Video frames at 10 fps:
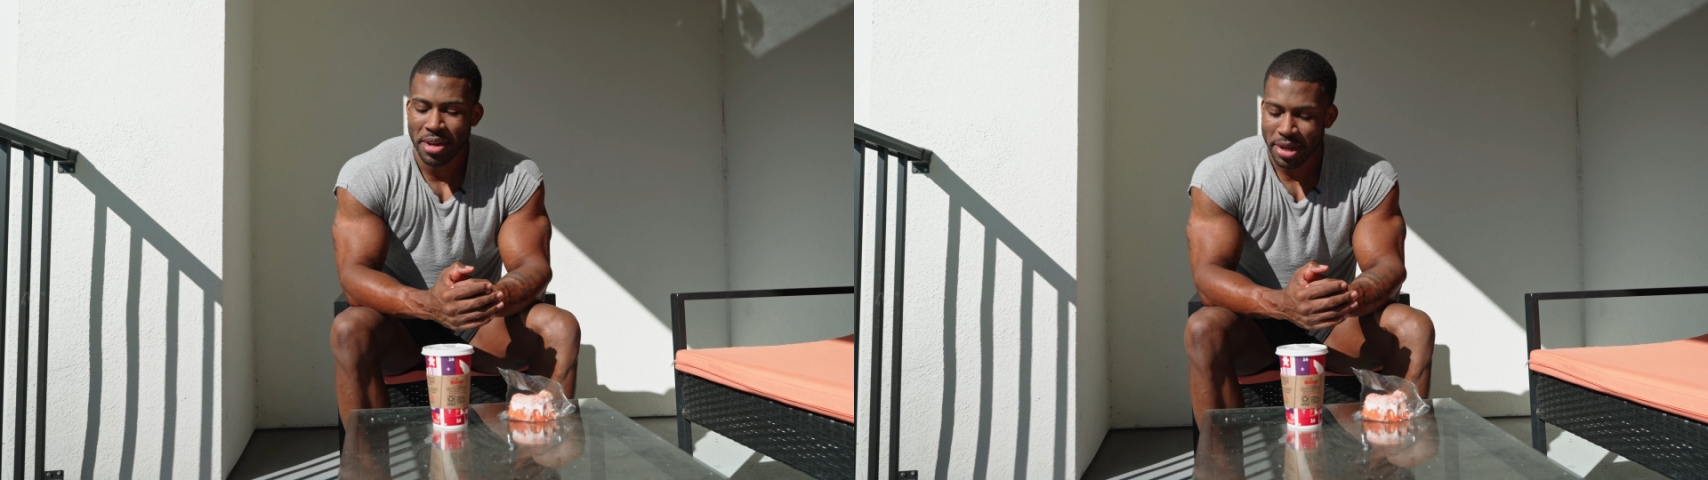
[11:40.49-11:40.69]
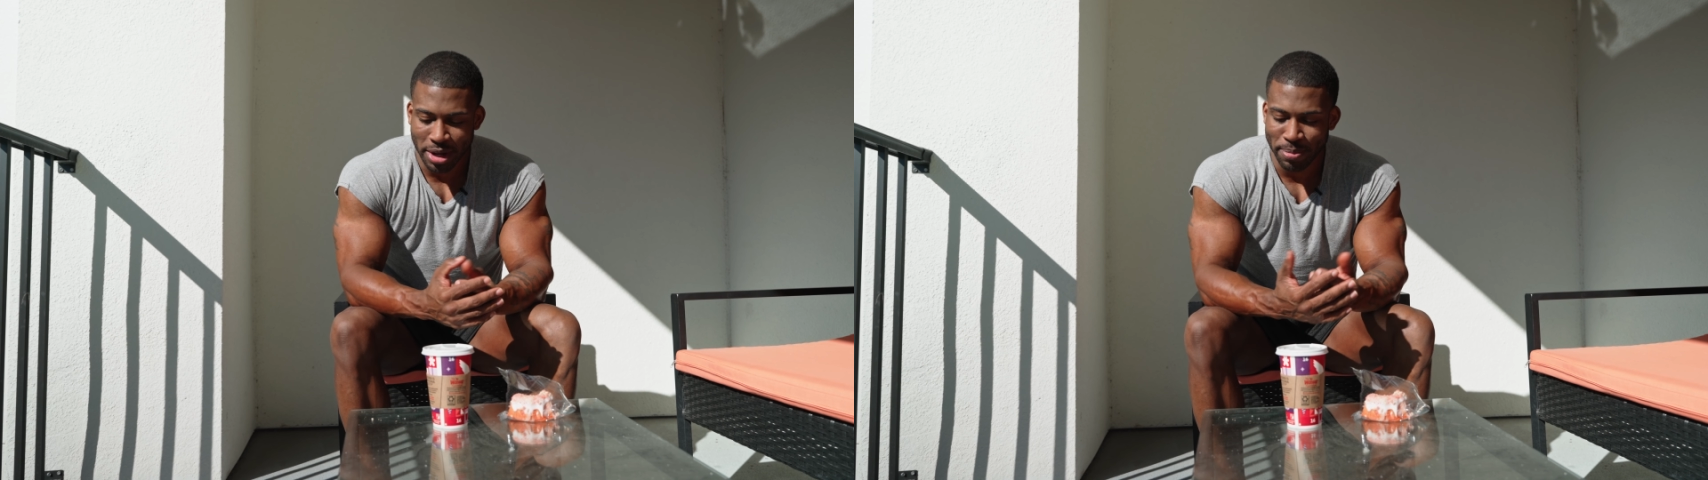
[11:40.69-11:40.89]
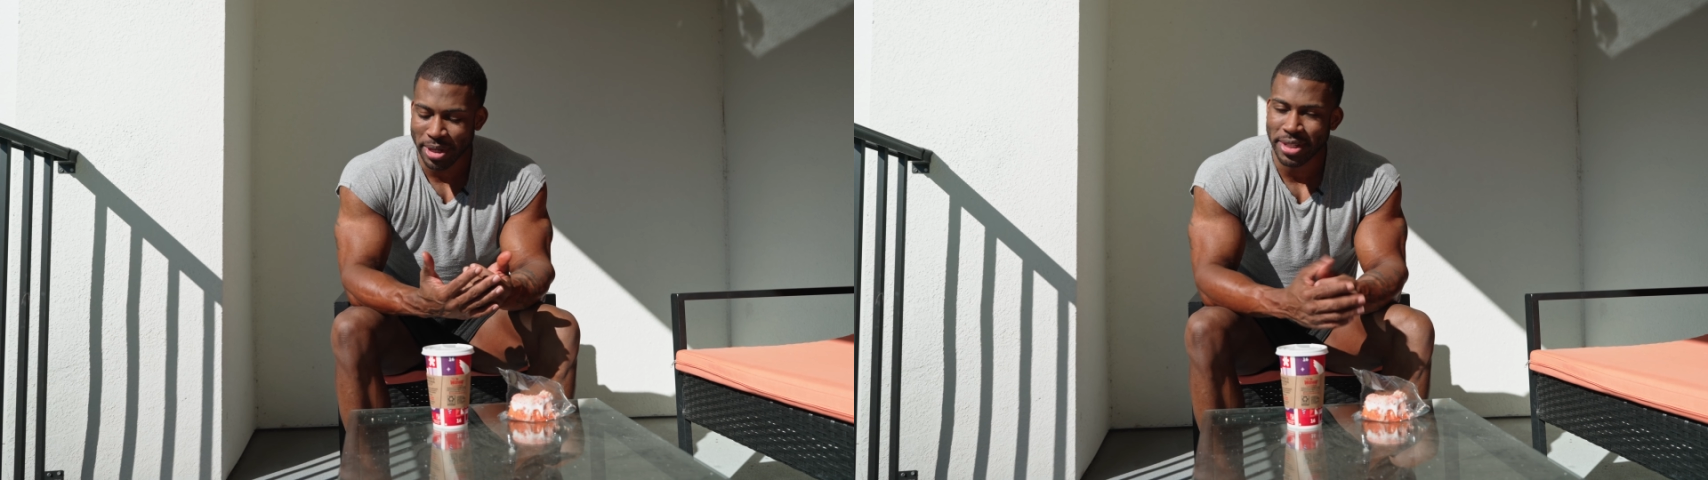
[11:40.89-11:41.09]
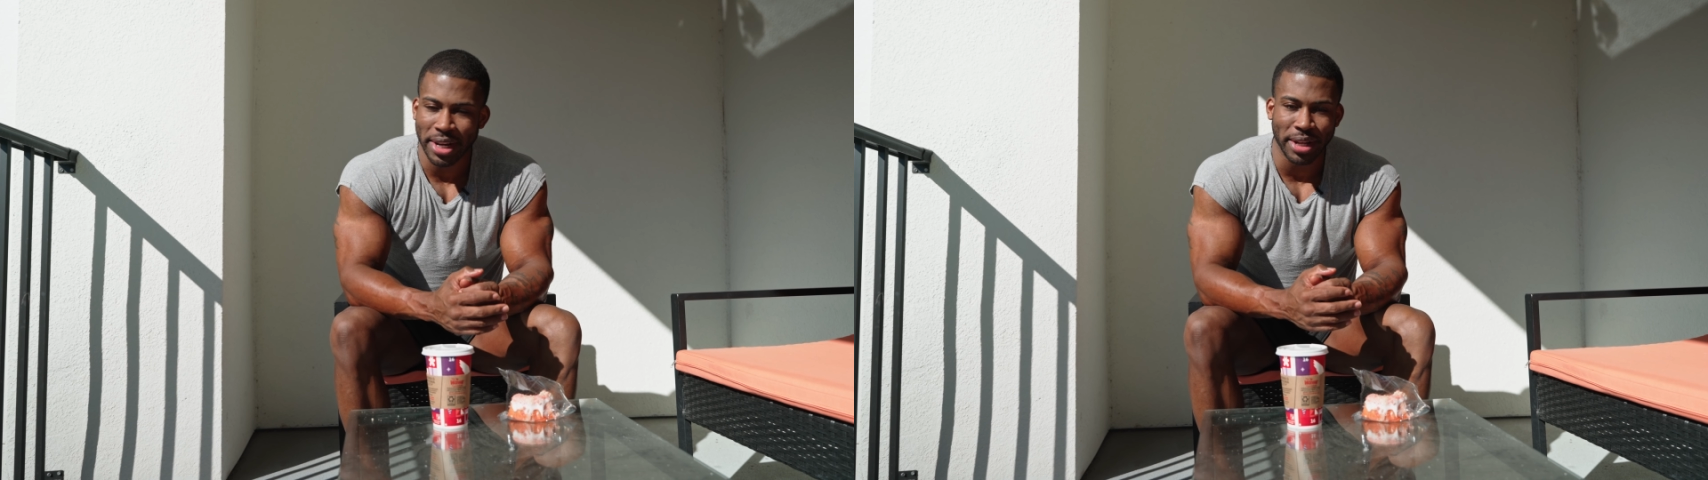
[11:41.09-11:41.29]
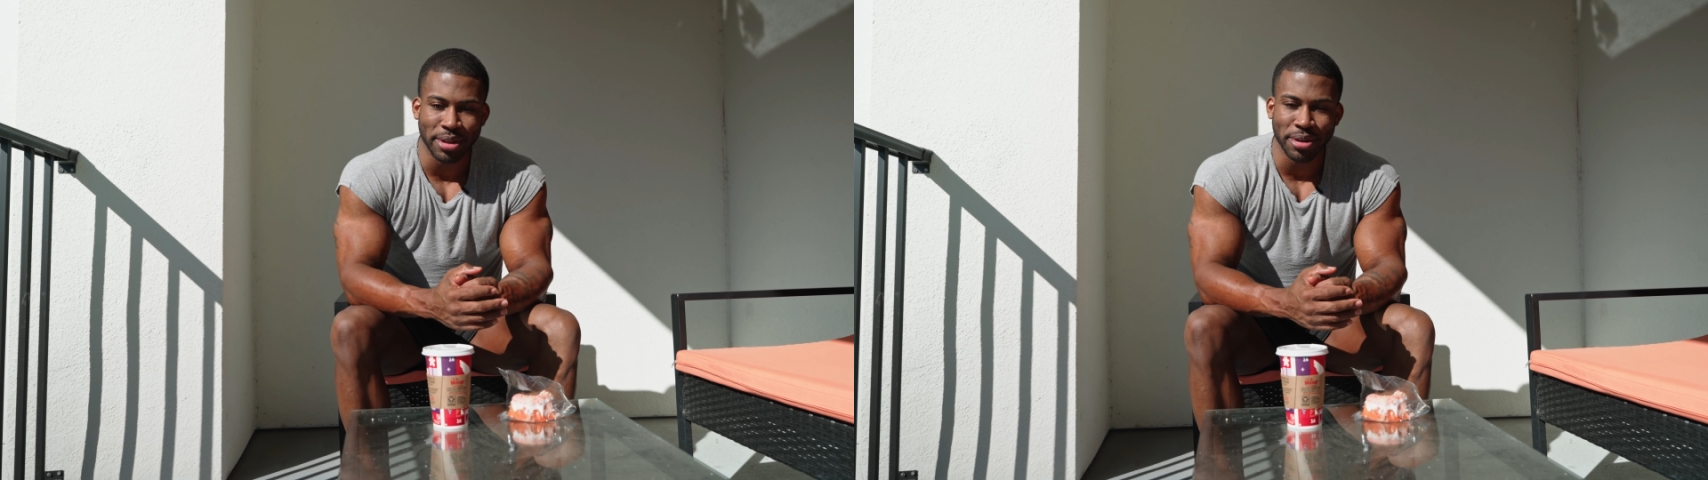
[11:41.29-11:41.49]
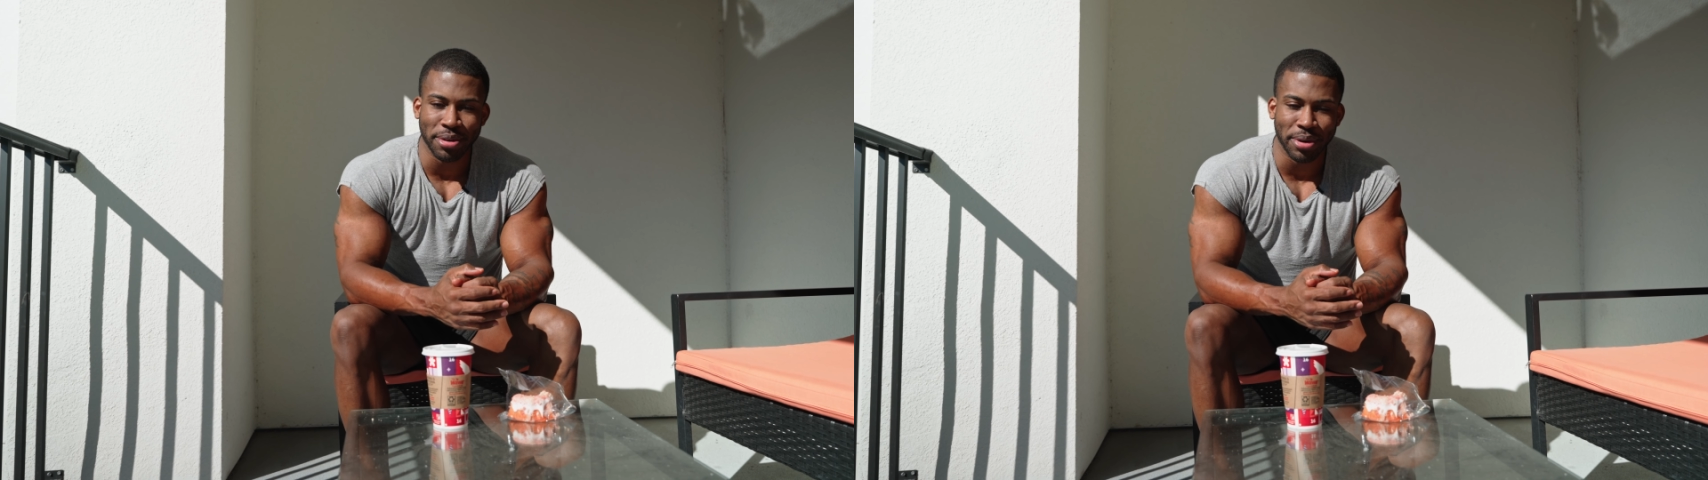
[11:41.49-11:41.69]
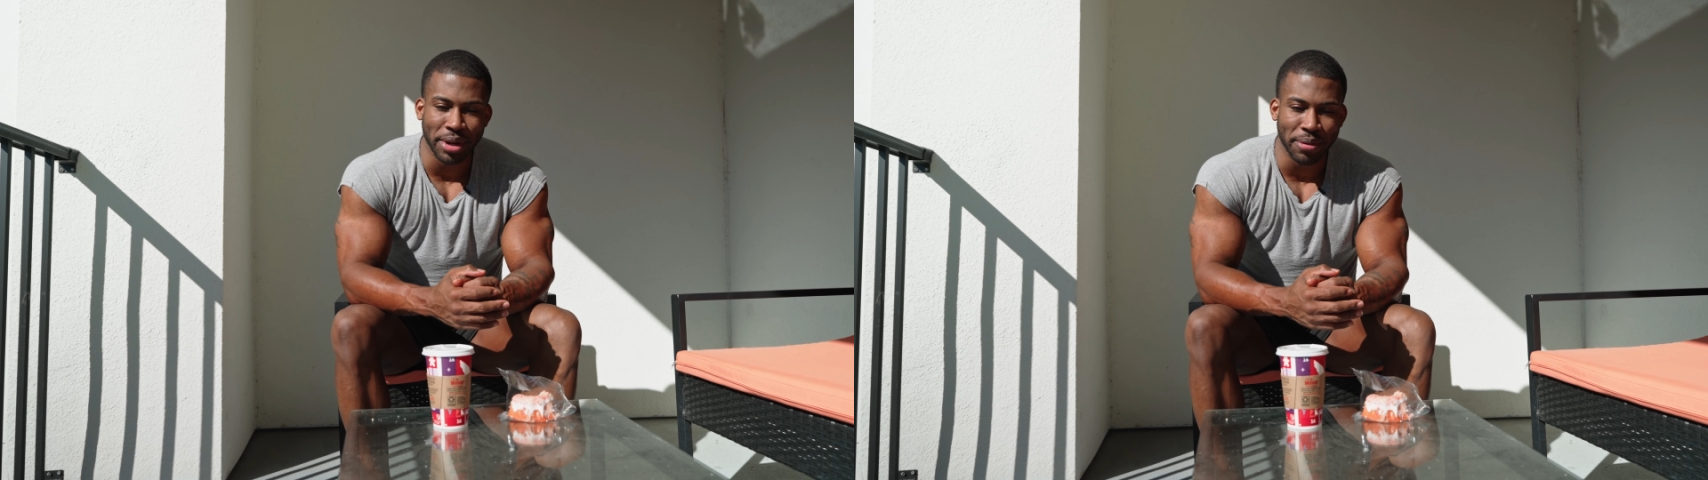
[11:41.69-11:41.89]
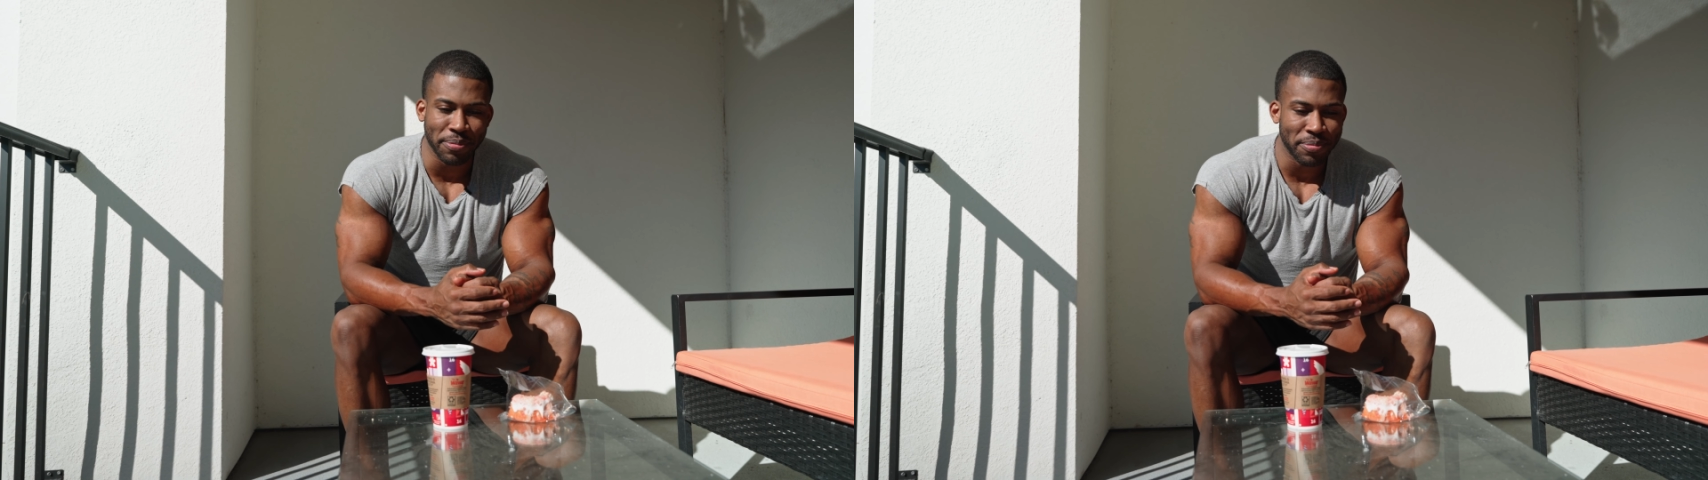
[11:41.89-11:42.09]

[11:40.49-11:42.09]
Thought my tan looked great.